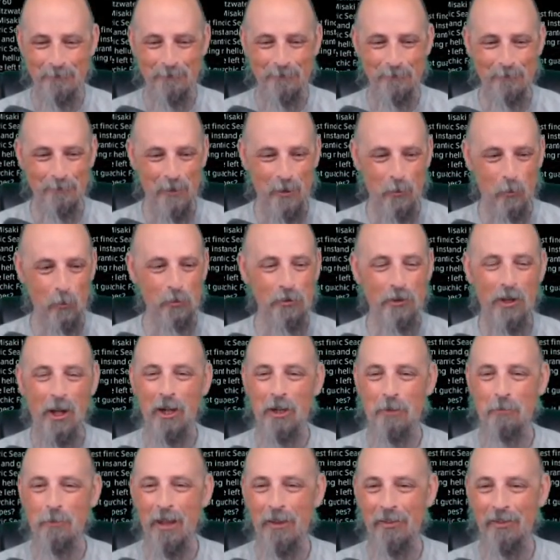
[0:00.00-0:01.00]
But we'll
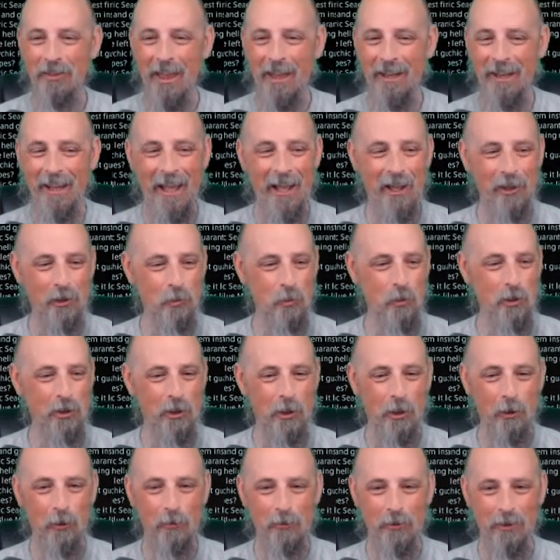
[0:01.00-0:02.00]
talk about that as we
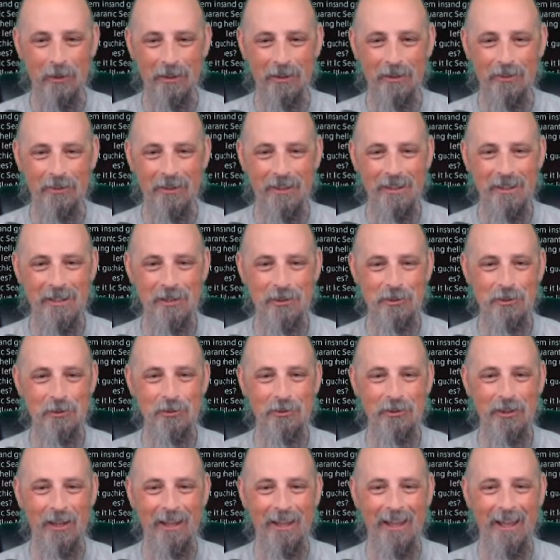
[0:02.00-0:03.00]
go, the
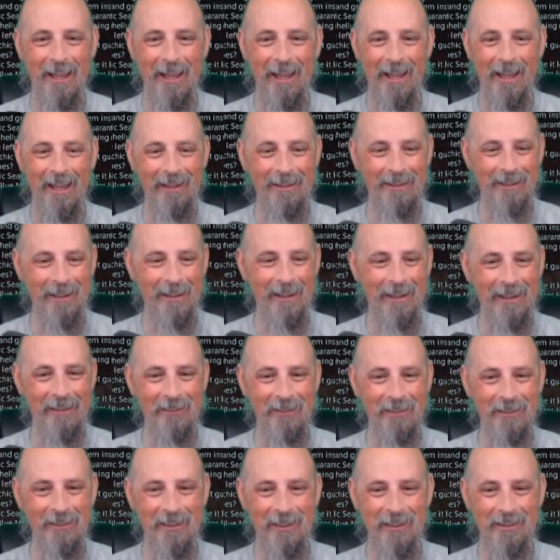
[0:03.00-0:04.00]
issues I had and
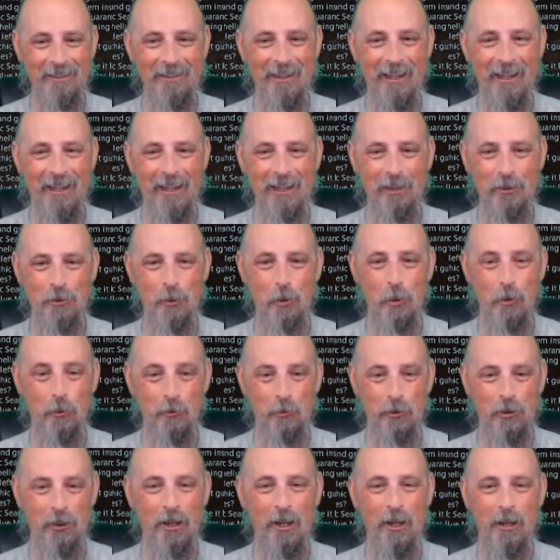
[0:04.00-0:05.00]
the things I had to
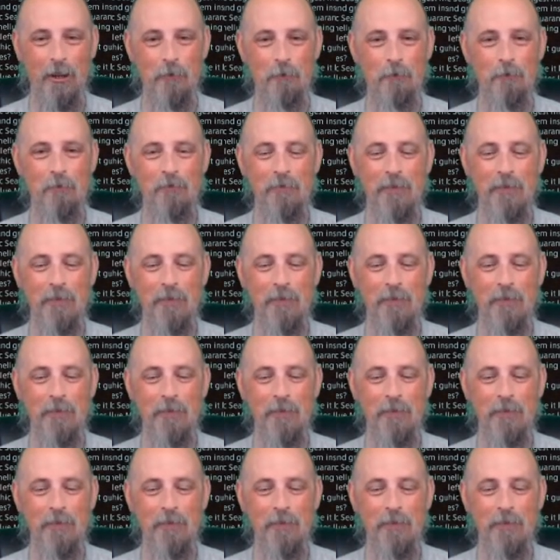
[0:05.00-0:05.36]
overcome.